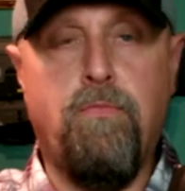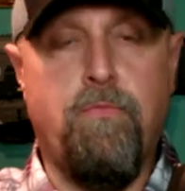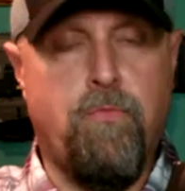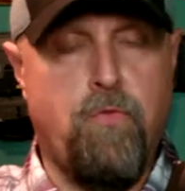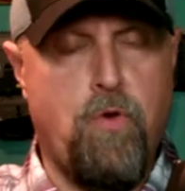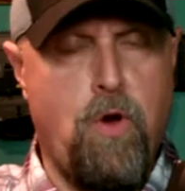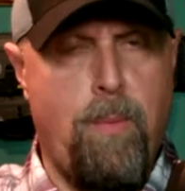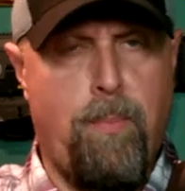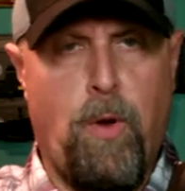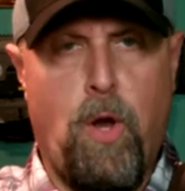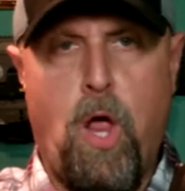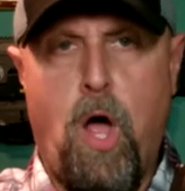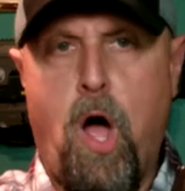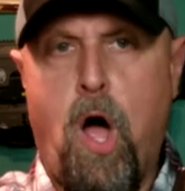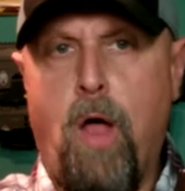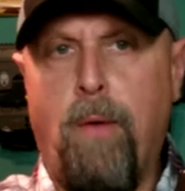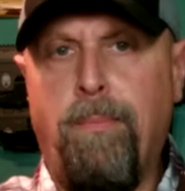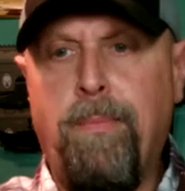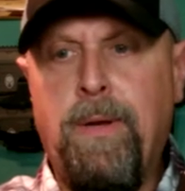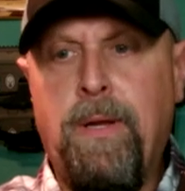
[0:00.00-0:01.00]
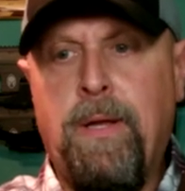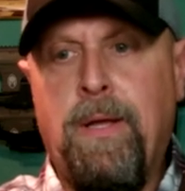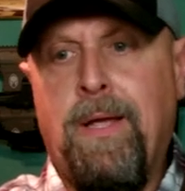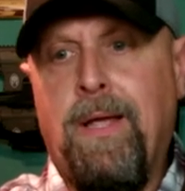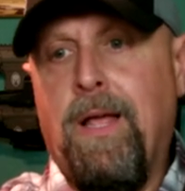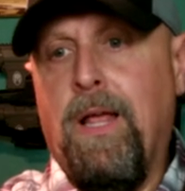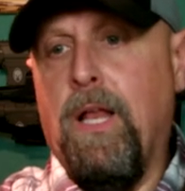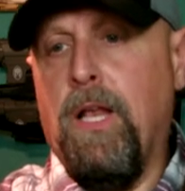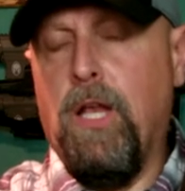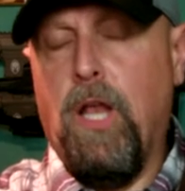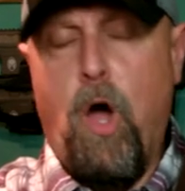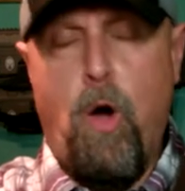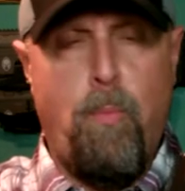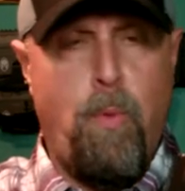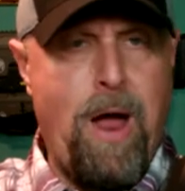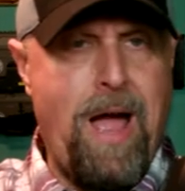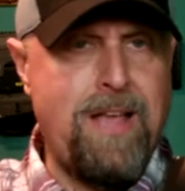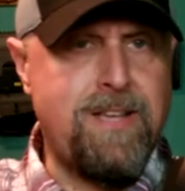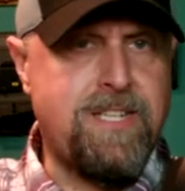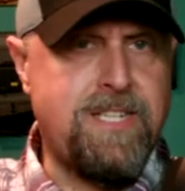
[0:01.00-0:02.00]
triple aught, low
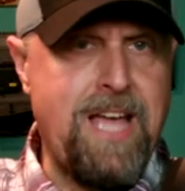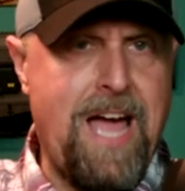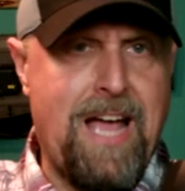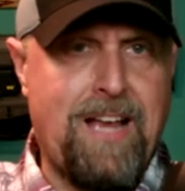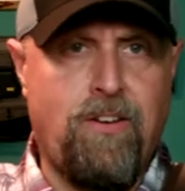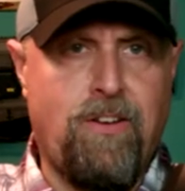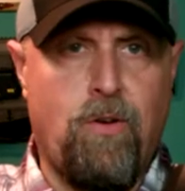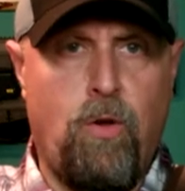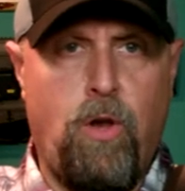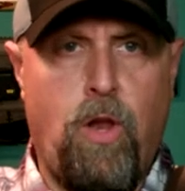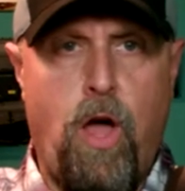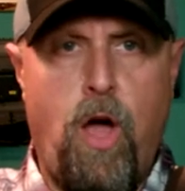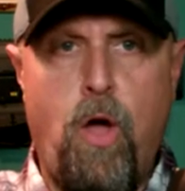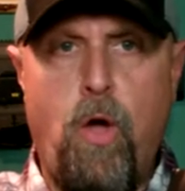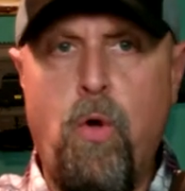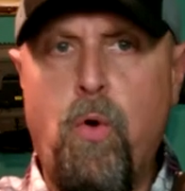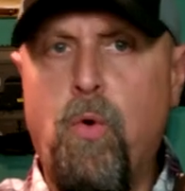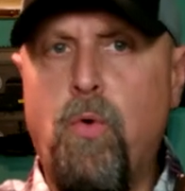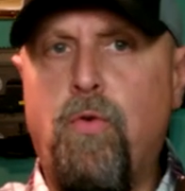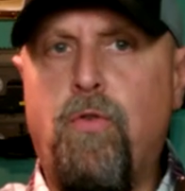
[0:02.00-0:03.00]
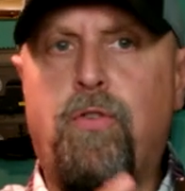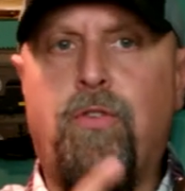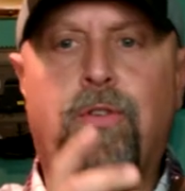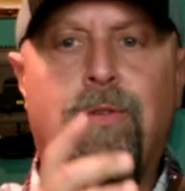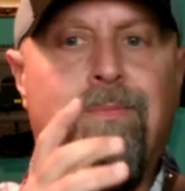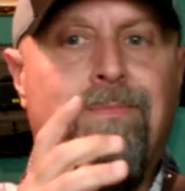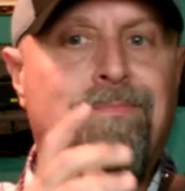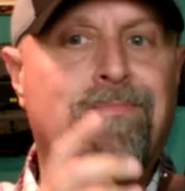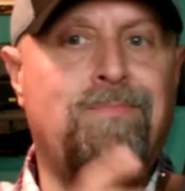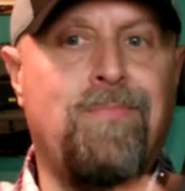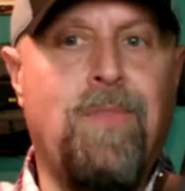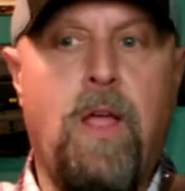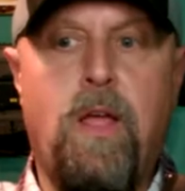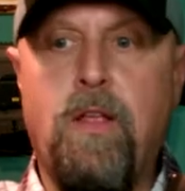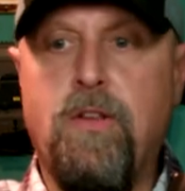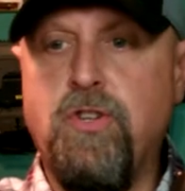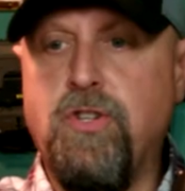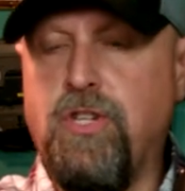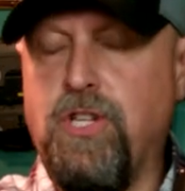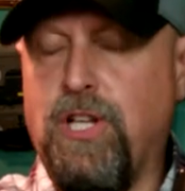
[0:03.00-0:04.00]
brass tactical loads,
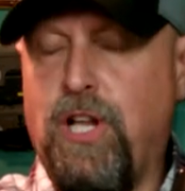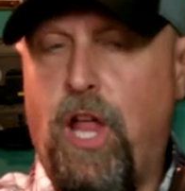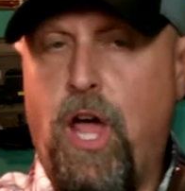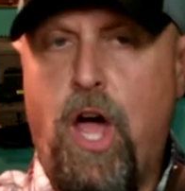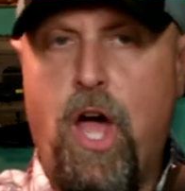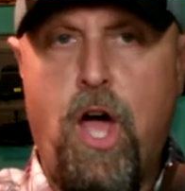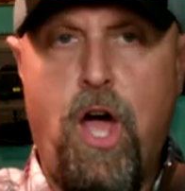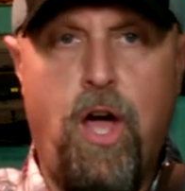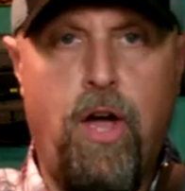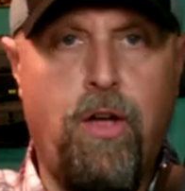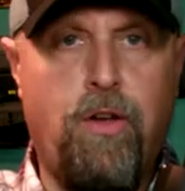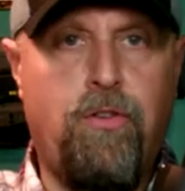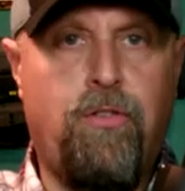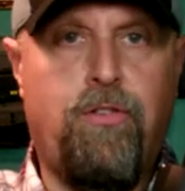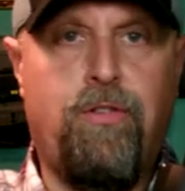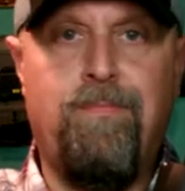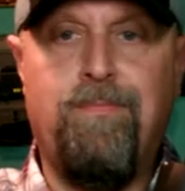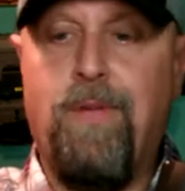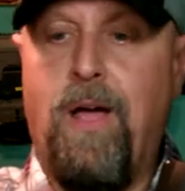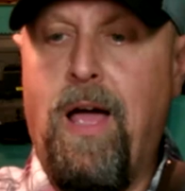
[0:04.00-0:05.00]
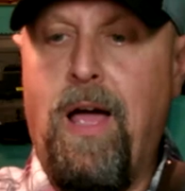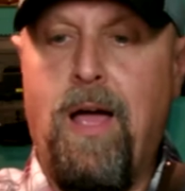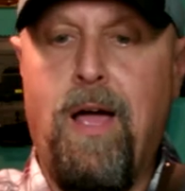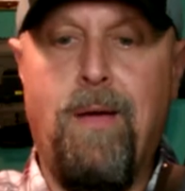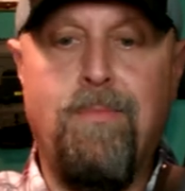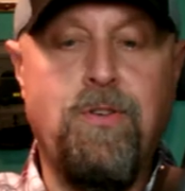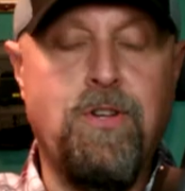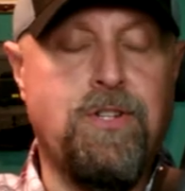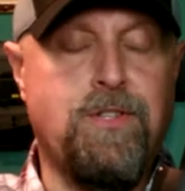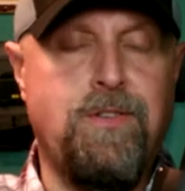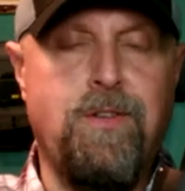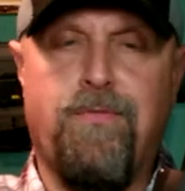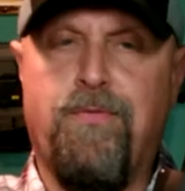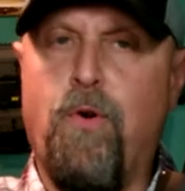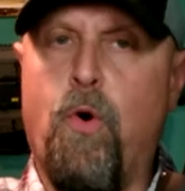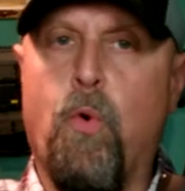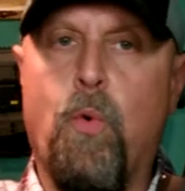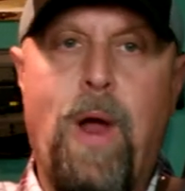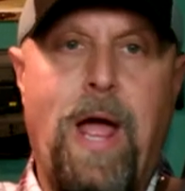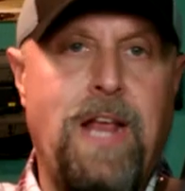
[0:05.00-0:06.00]
slugs, uh, just the
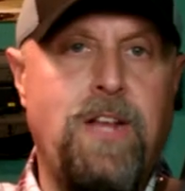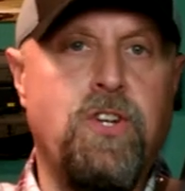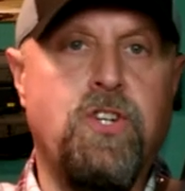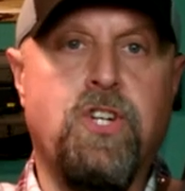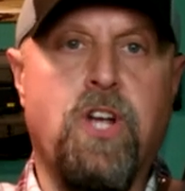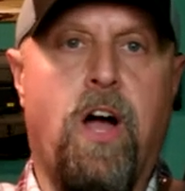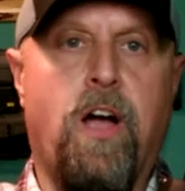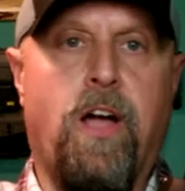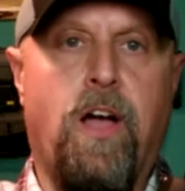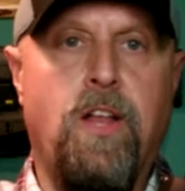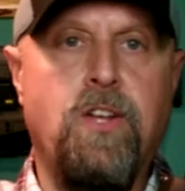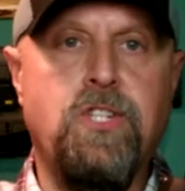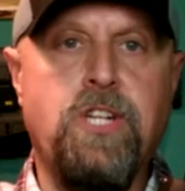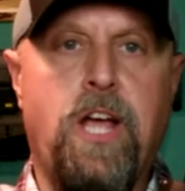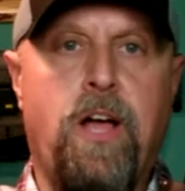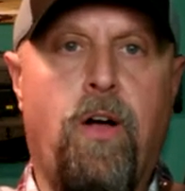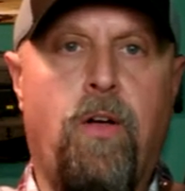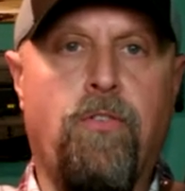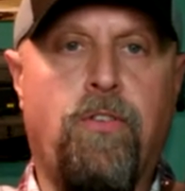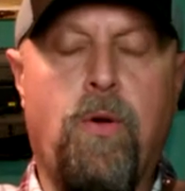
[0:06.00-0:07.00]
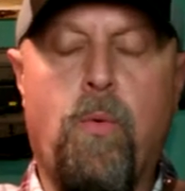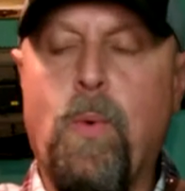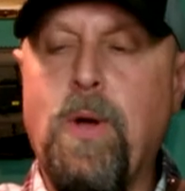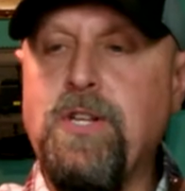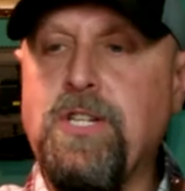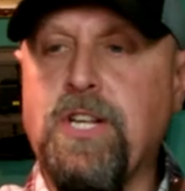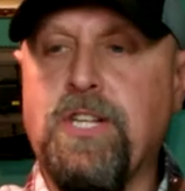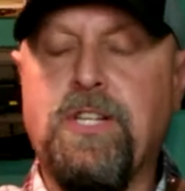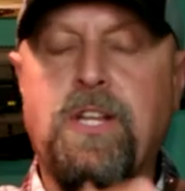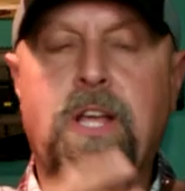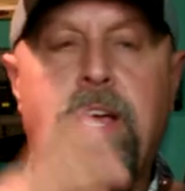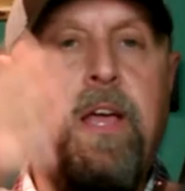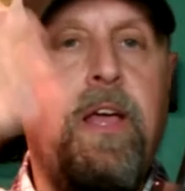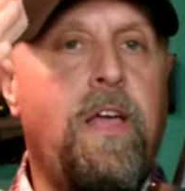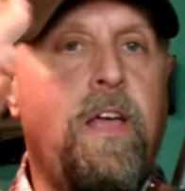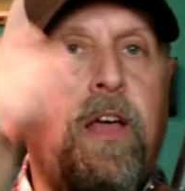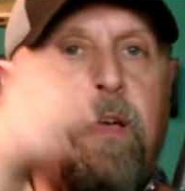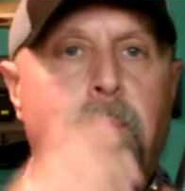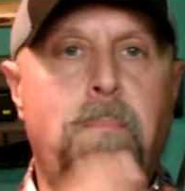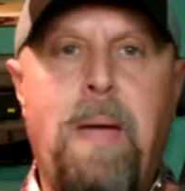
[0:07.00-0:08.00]
full range of shotgun shells. And we just
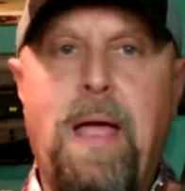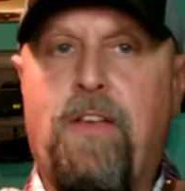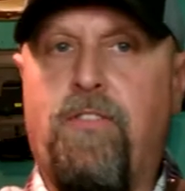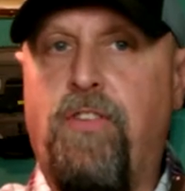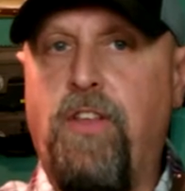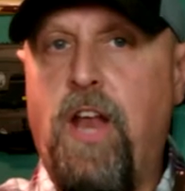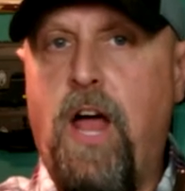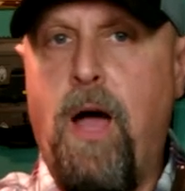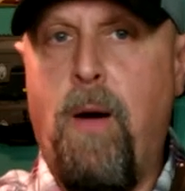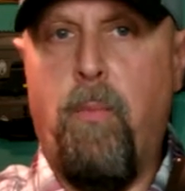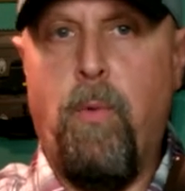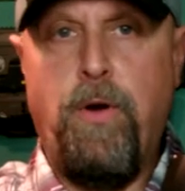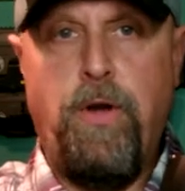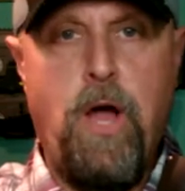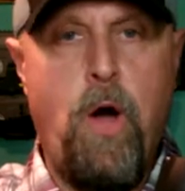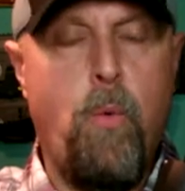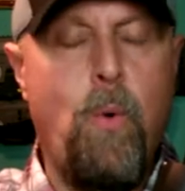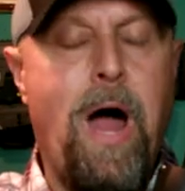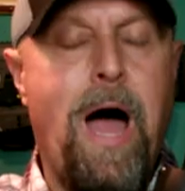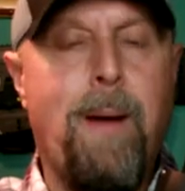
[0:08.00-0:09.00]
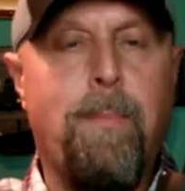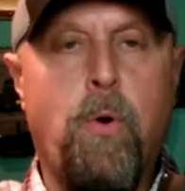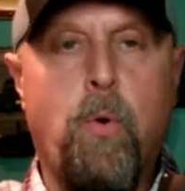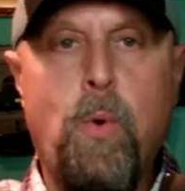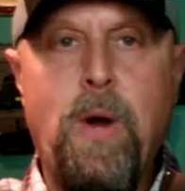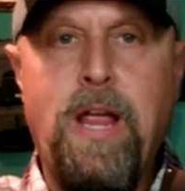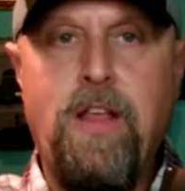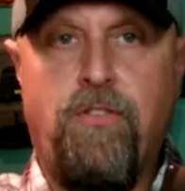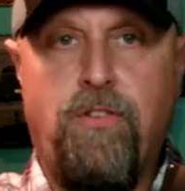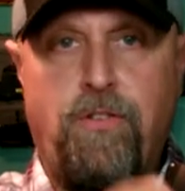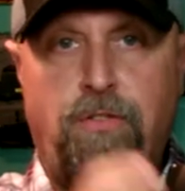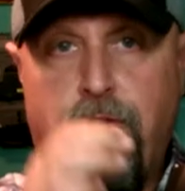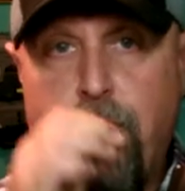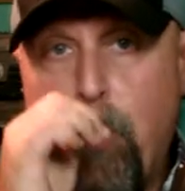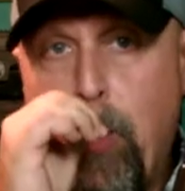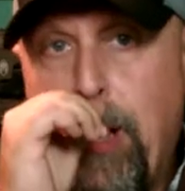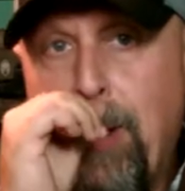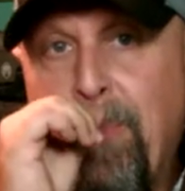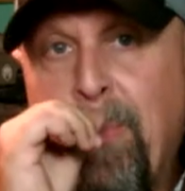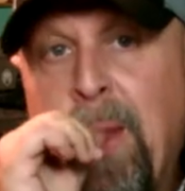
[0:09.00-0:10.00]
mixed it up with no rhyme or reason
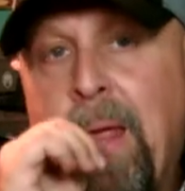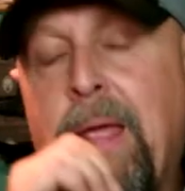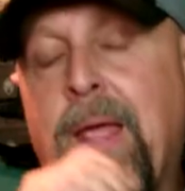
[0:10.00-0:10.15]
to it,